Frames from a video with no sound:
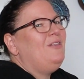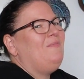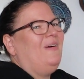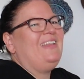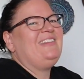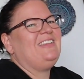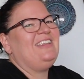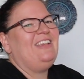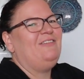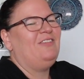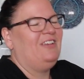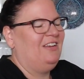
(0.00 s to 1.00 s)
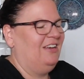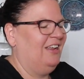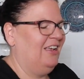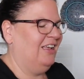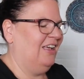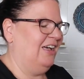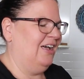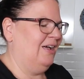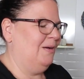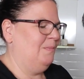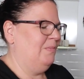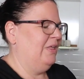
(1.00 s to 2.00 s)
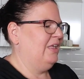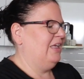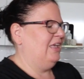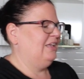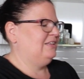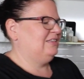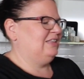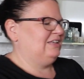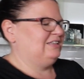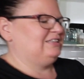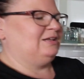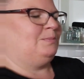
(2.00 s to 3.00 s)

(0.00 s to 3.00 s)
of months even. Is this